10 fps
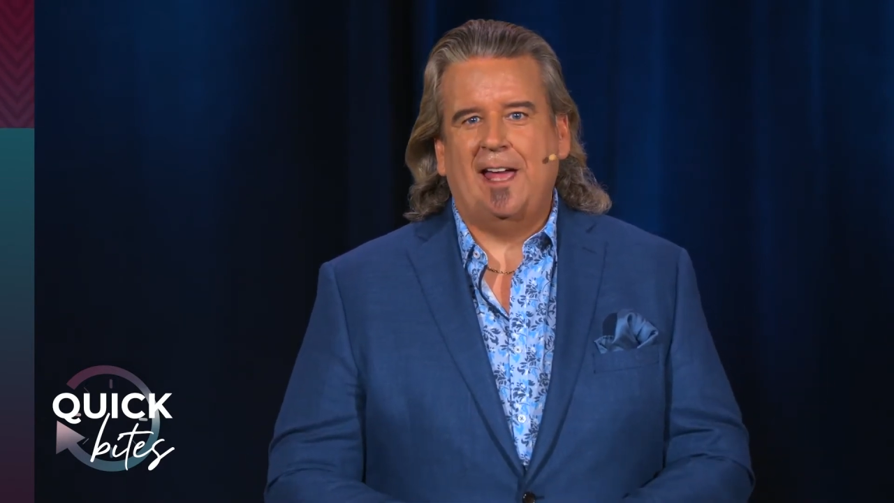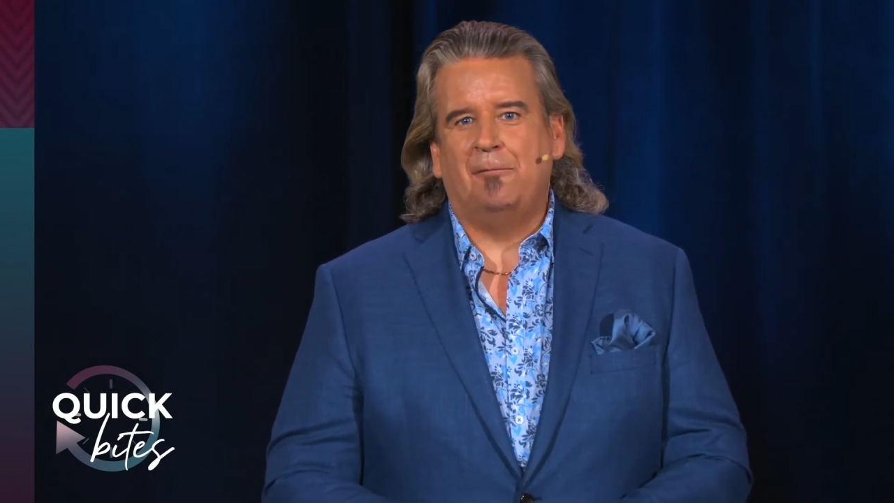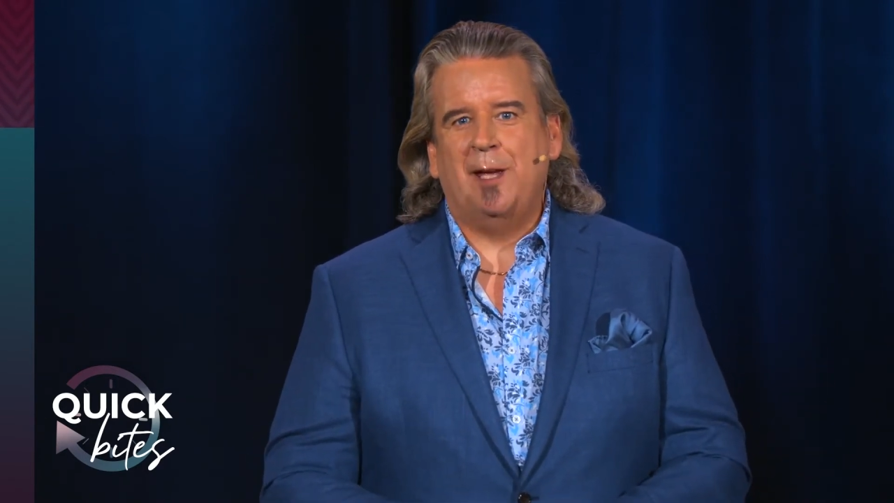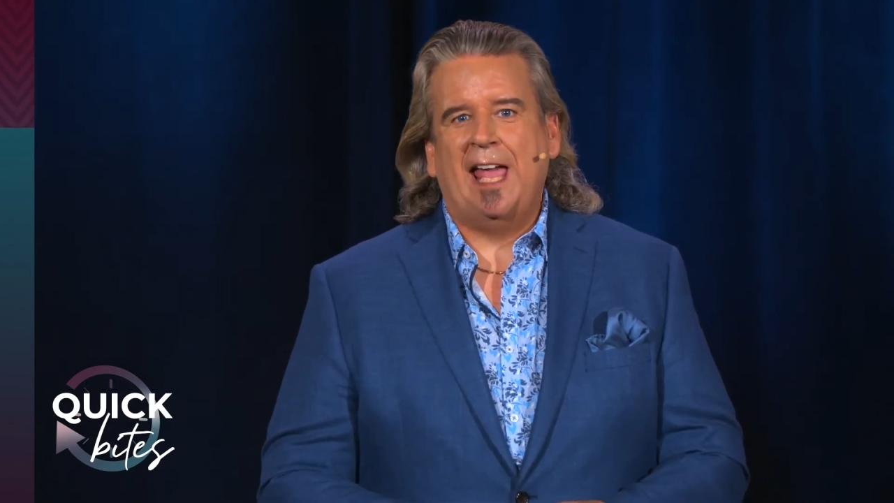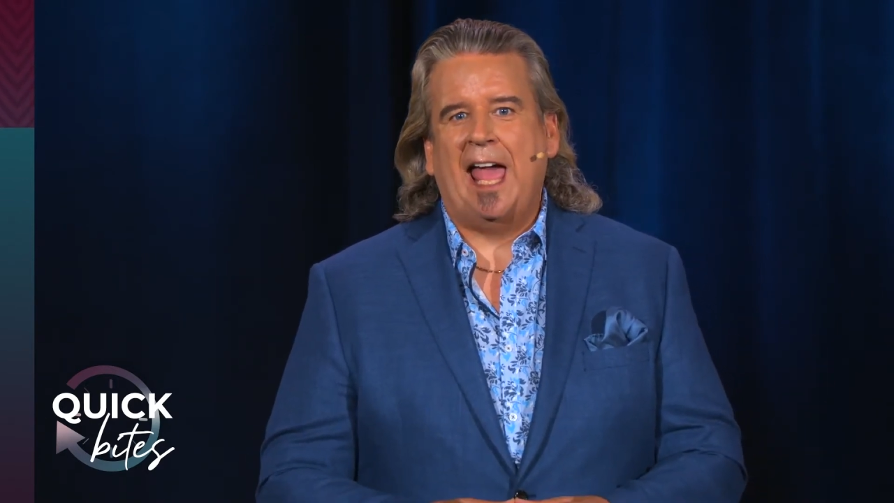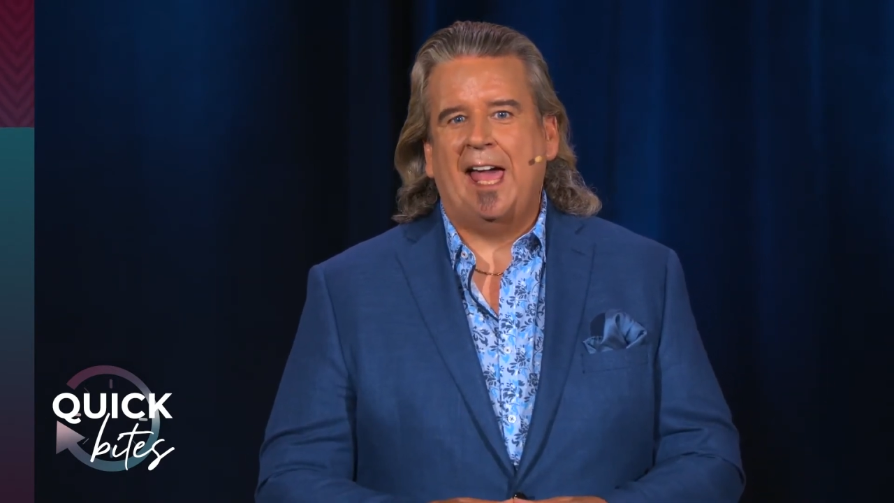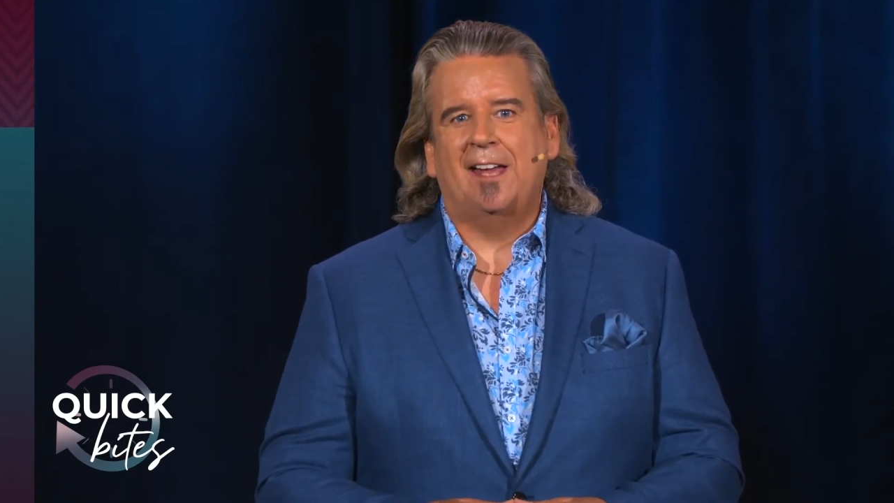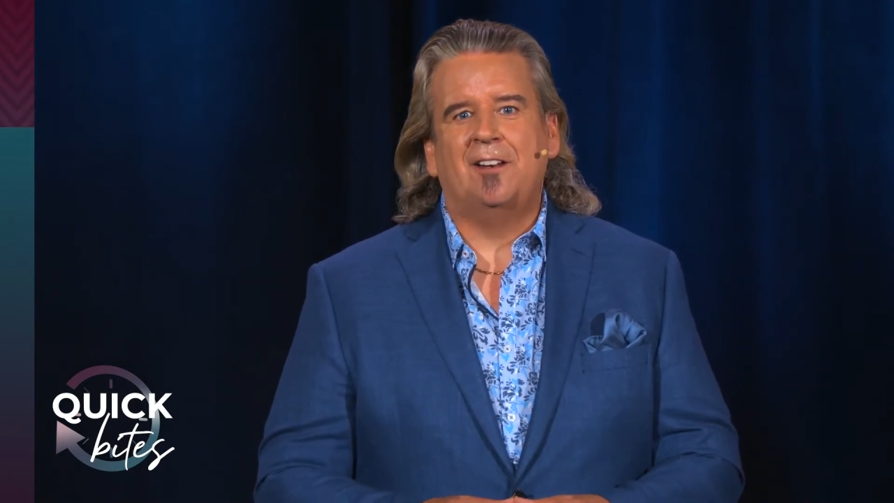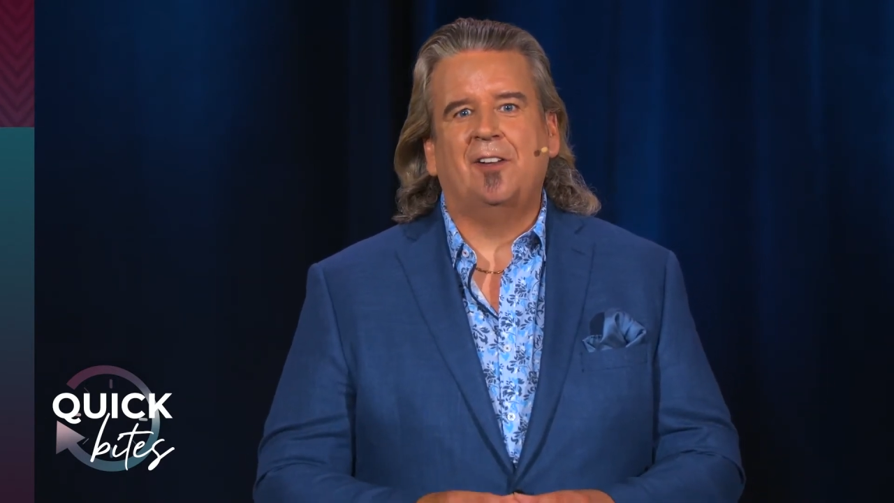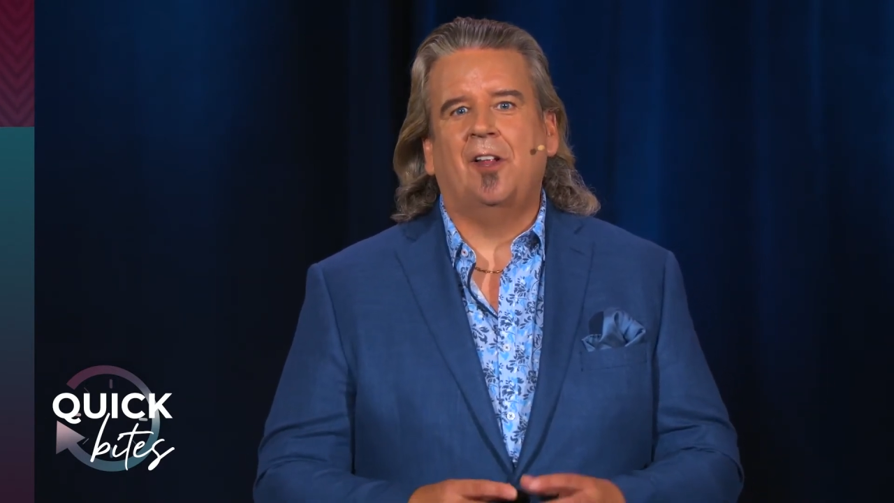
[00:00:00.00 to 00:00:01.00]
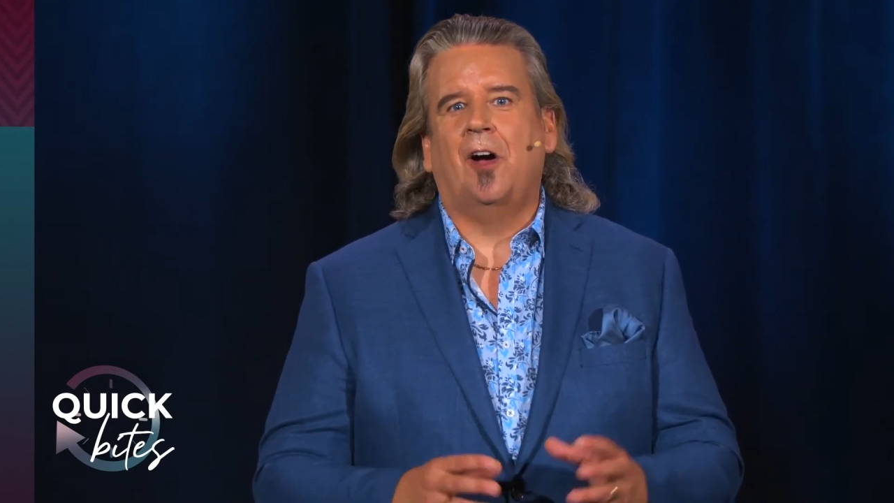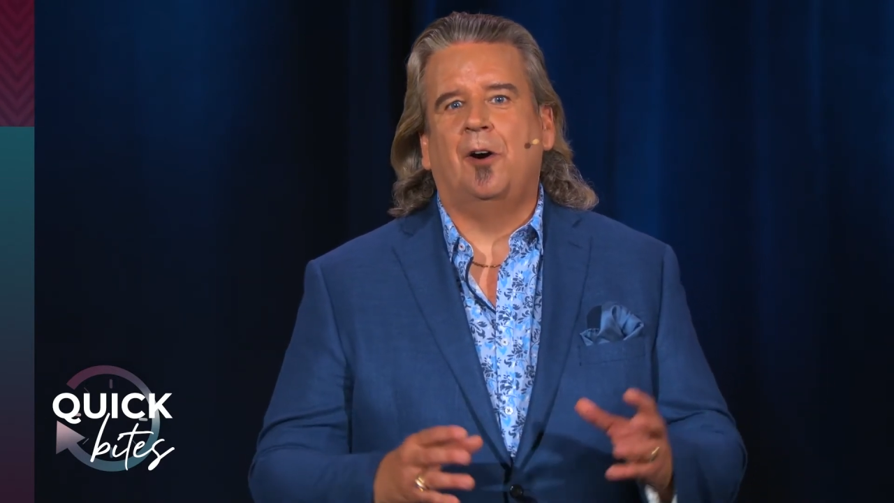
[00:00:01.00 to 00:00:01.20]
that we handle